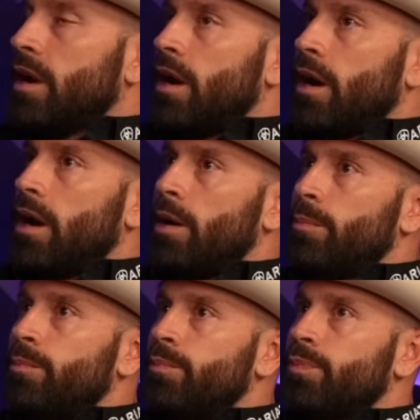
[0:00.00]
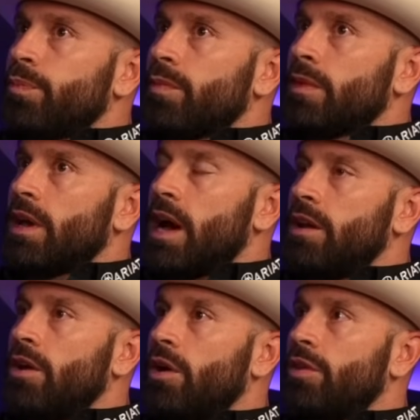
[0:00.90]
I
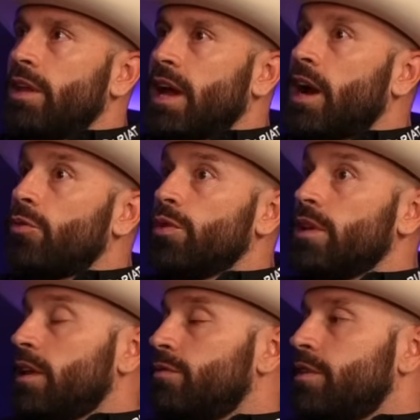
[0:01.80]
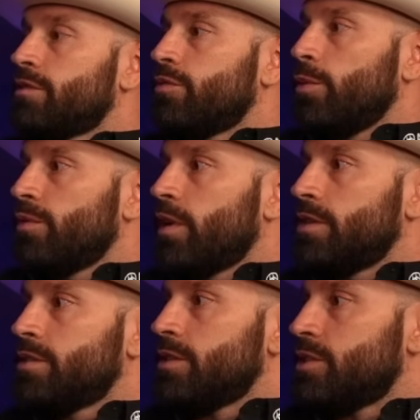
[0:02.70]
know that like I really love this form of
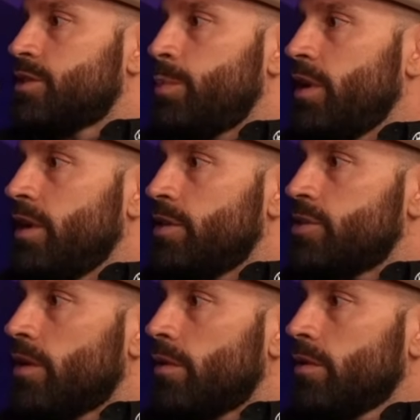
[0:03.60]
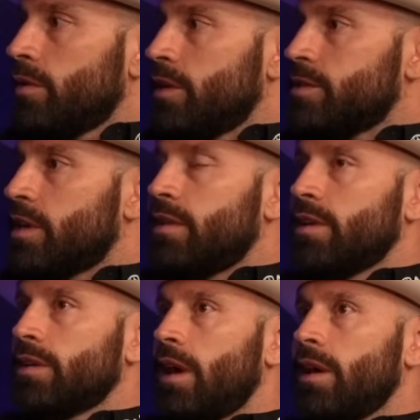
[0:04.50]
content, just speaking in general. Because I
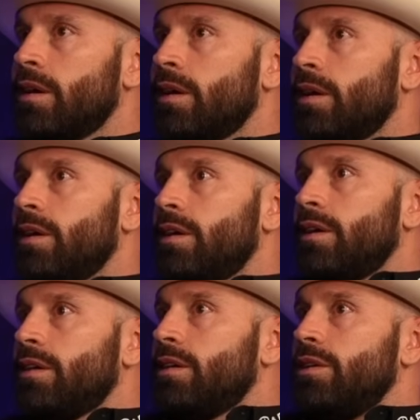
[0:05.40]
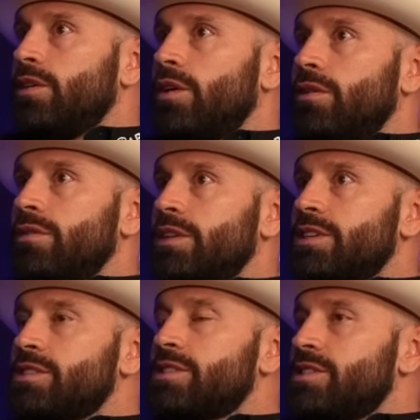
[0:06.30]
think like, you know,
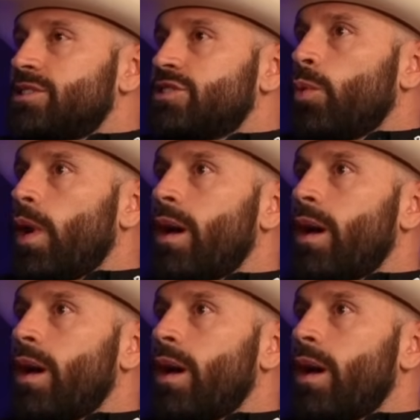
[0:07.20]
this is the way.